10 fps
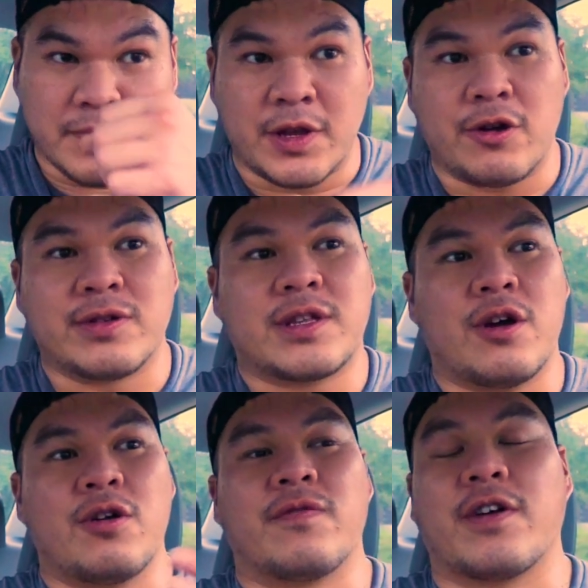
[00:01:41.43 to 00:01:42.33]

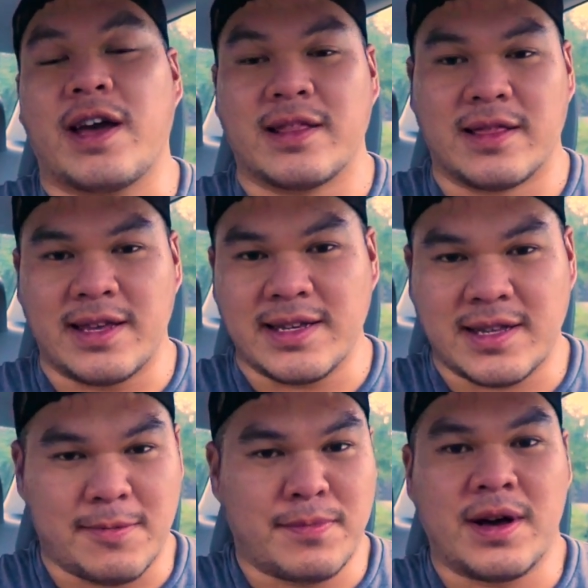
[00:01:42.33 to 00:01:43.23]
dosed over at
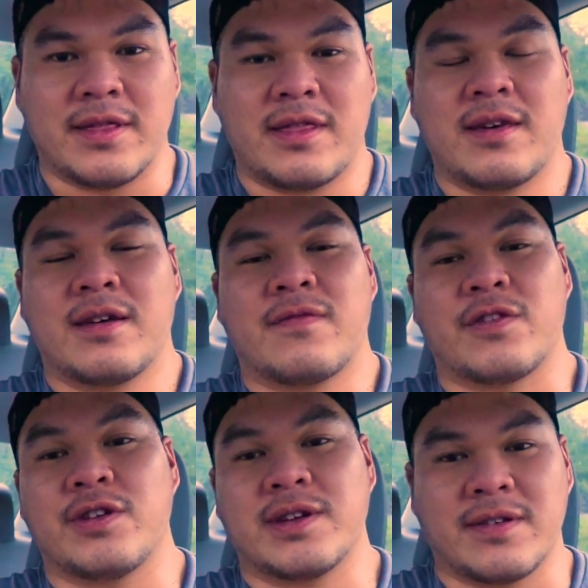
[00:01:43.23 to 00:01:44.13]
least a month
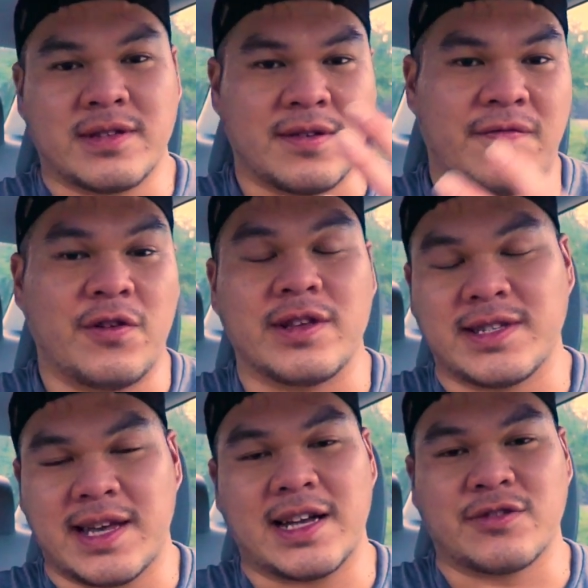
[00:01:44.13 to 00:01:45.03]
for you to fully
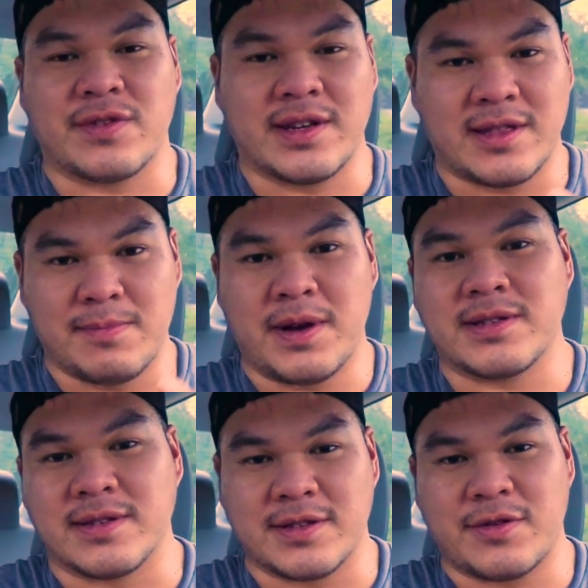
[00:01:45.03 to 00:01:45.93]
saturate the
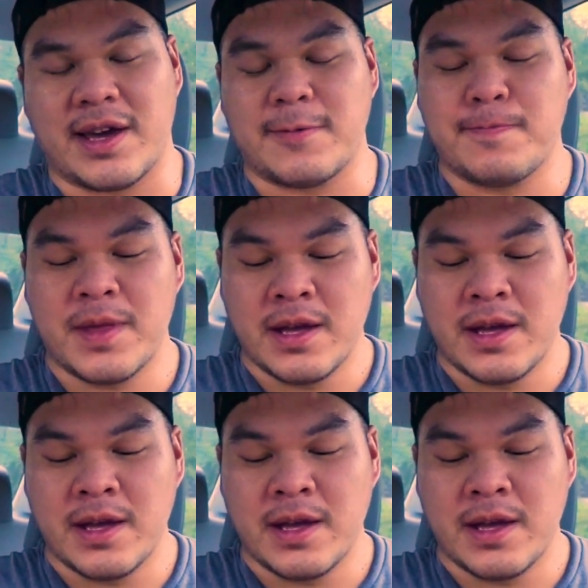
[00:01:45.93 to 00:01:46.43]
muscles, okay?